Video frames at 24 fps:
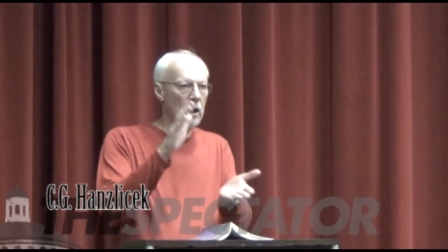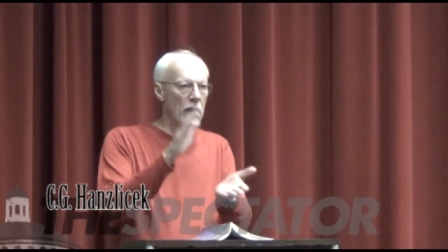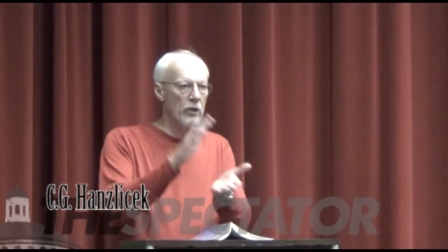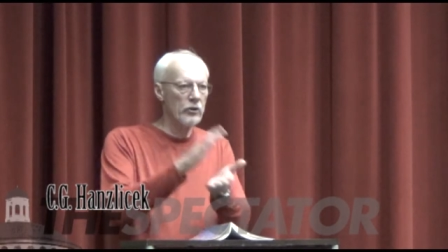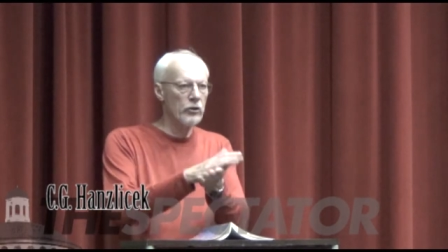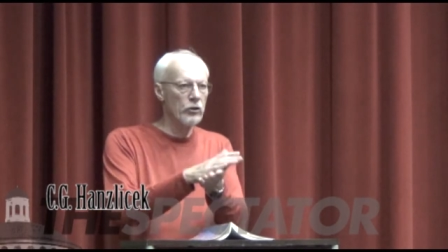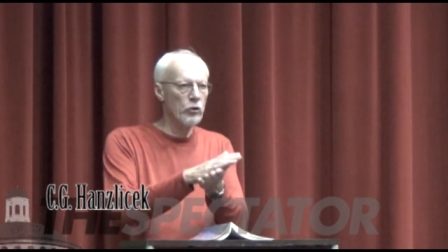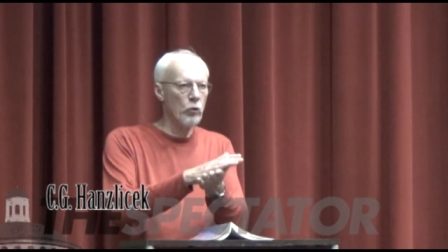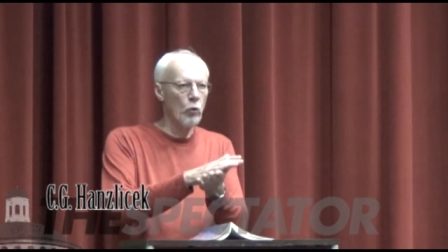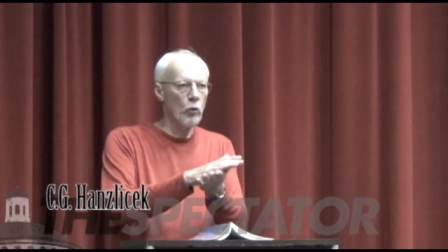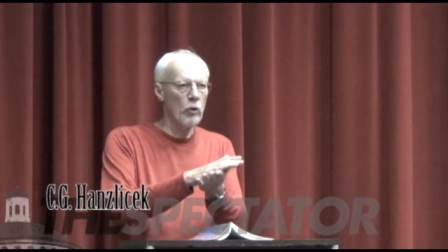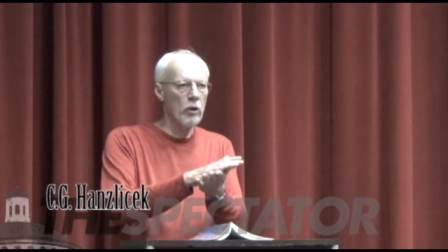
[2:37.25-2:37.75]
a
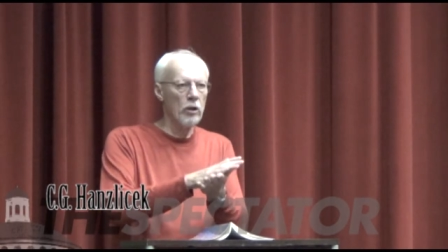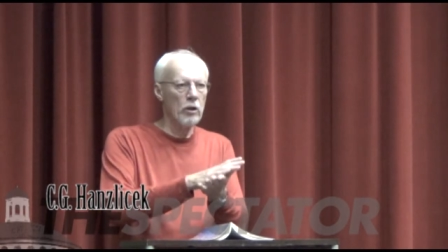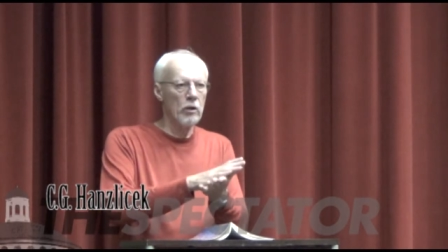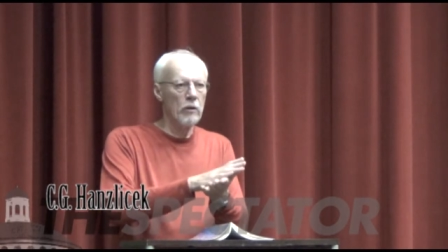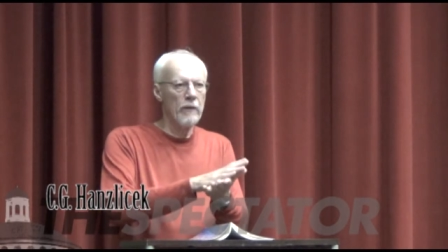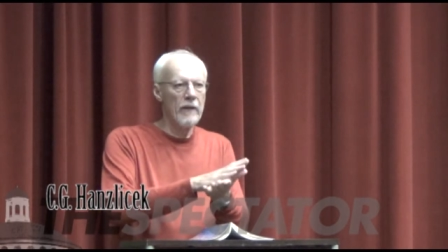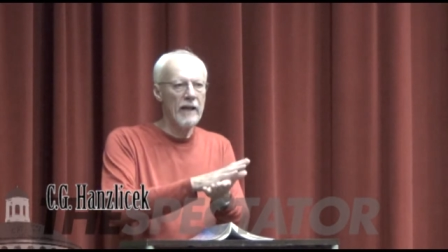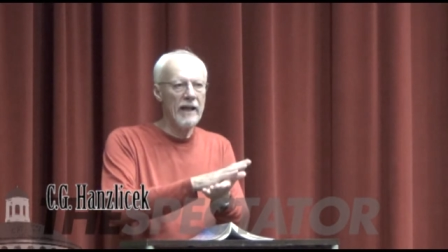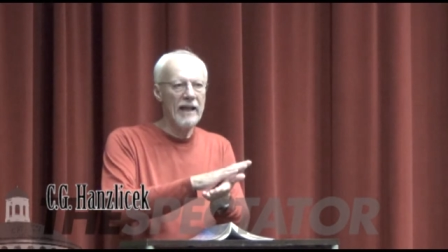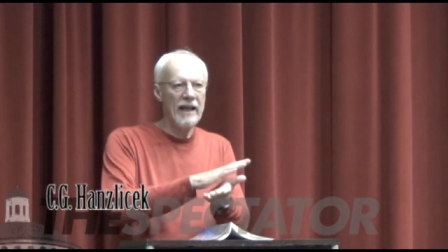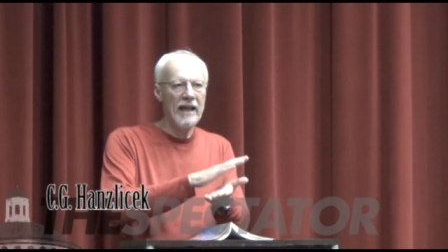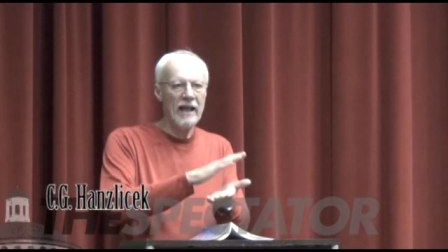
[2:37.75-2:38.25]

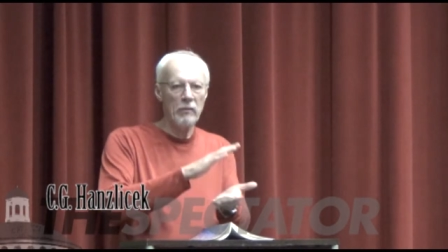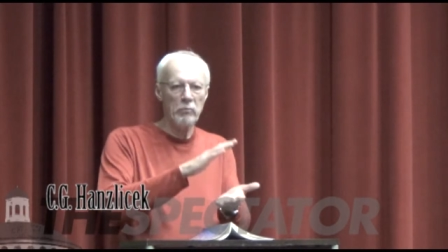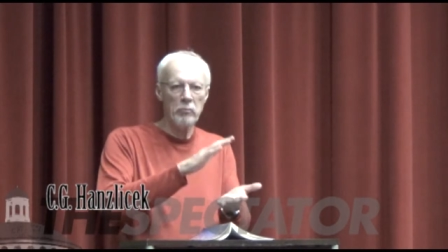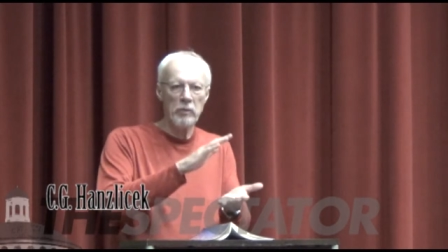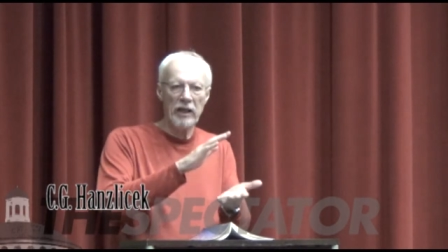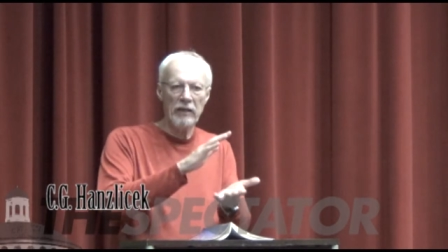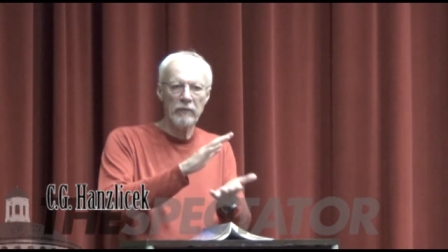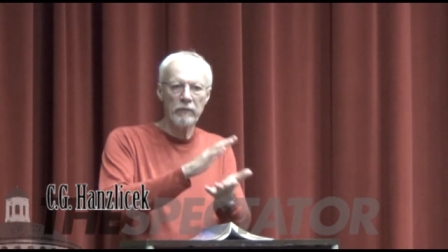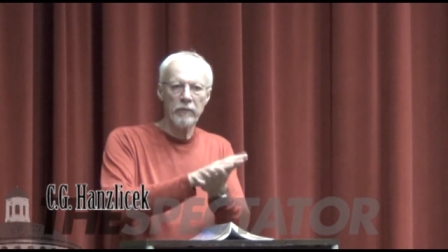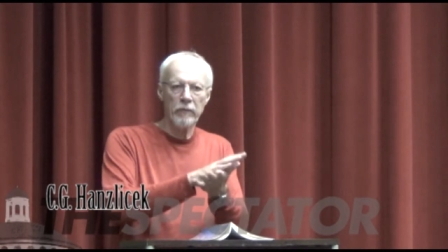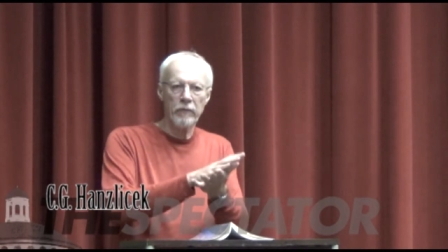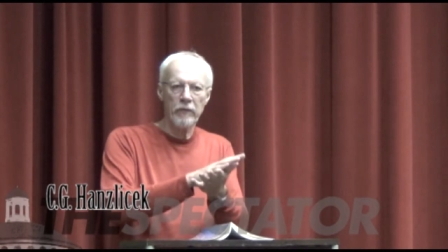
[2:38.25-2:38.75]
squirrel that had
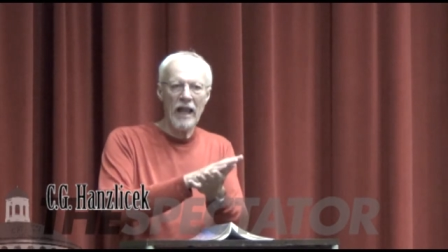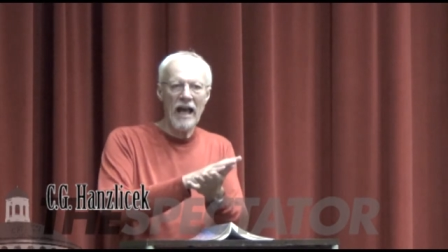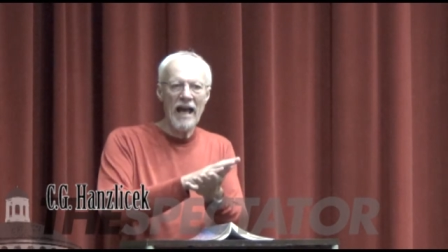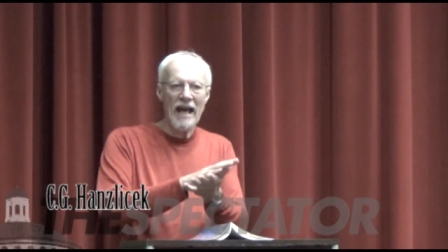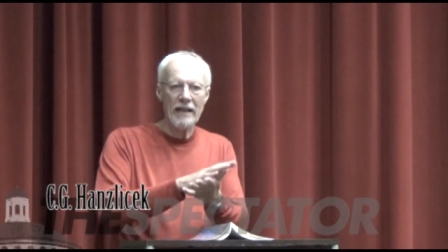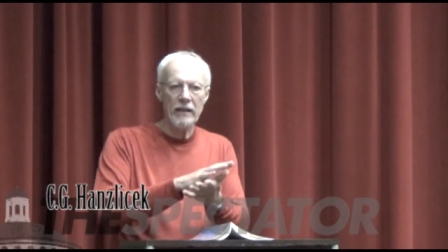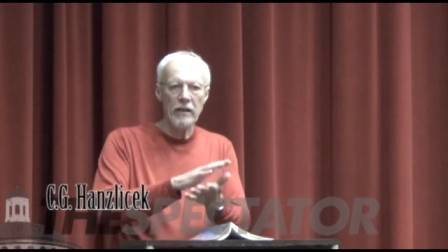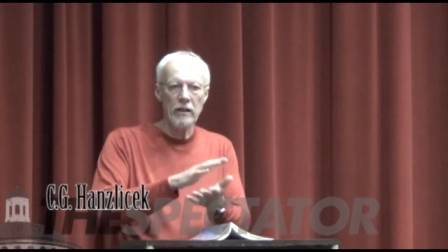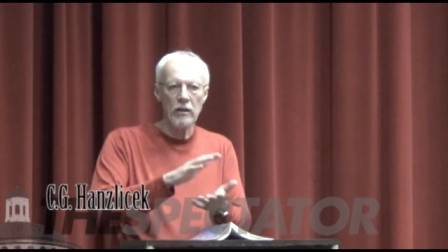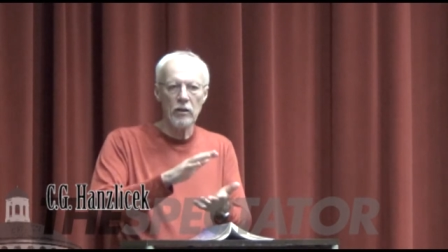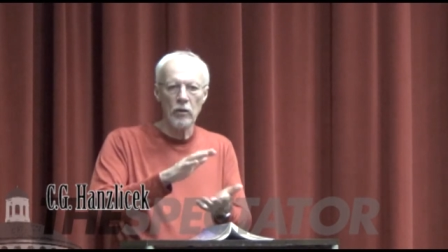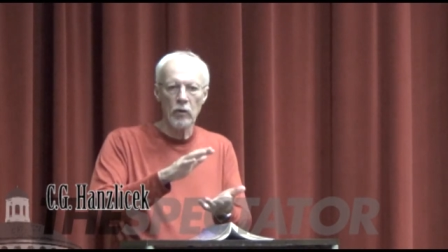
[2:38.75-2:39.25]
been
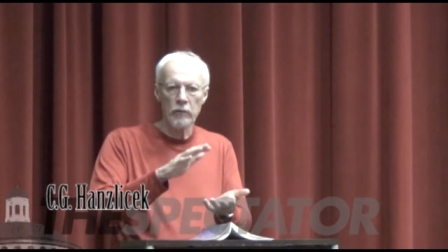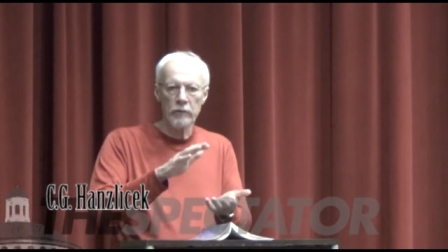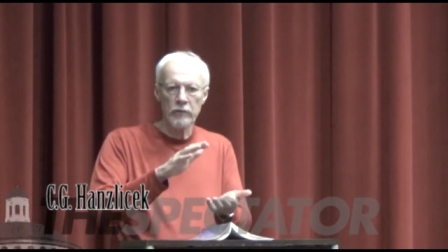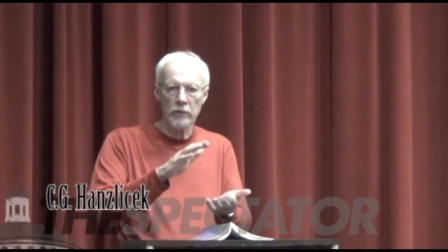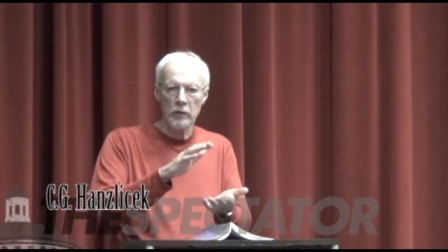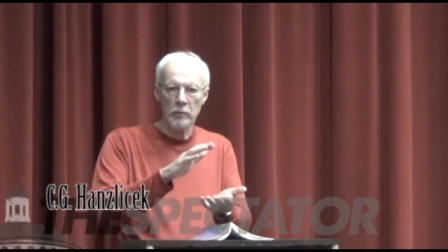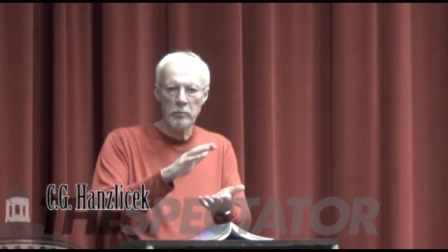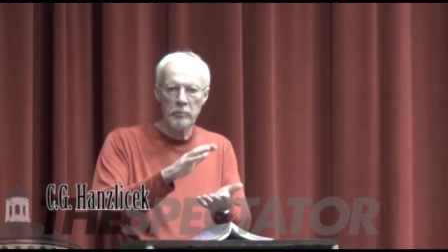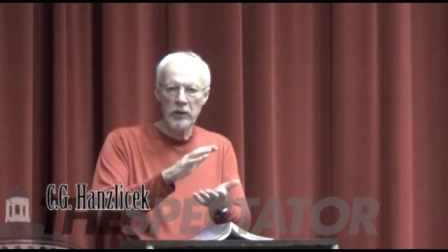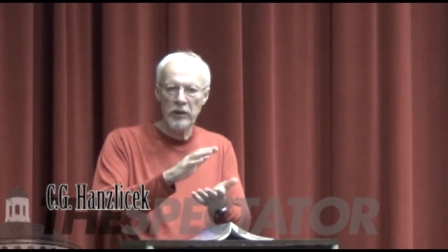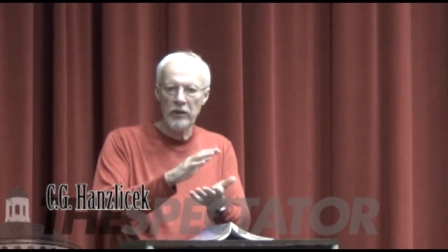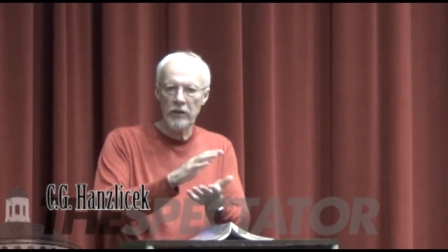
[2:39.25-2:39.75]
flattened
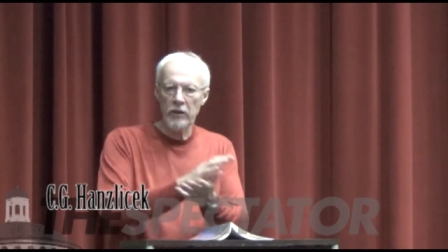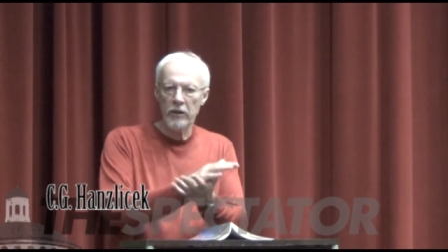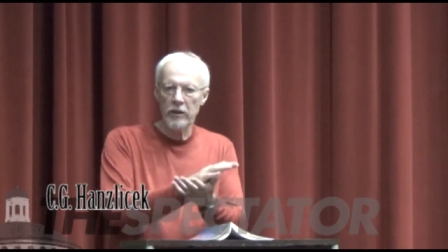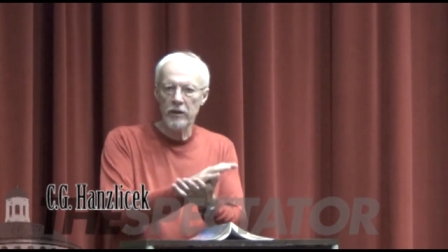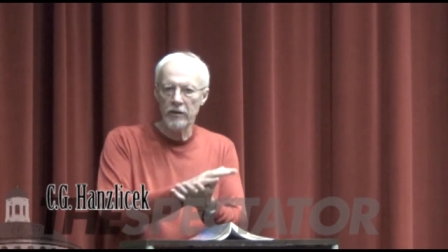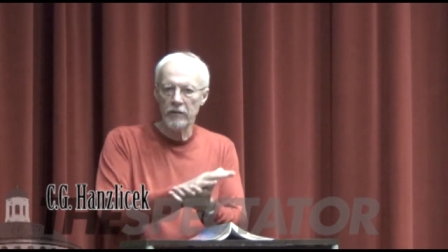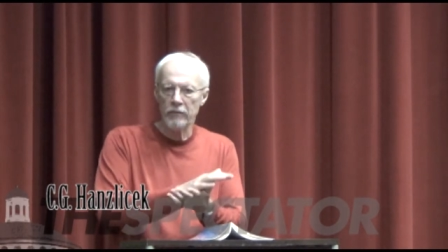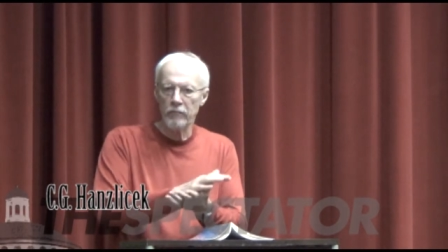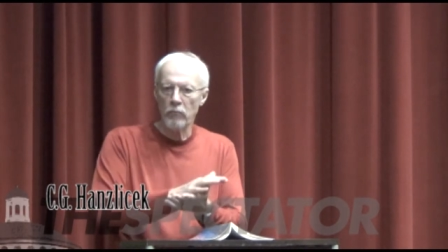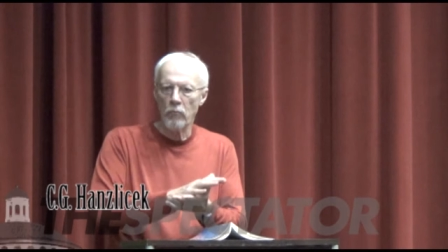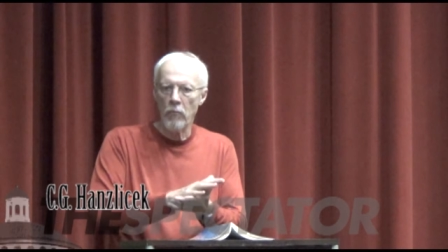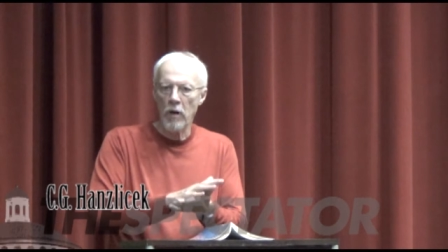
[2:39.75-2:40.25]
over a
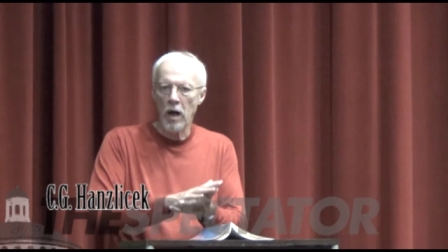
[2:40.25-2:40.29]
period of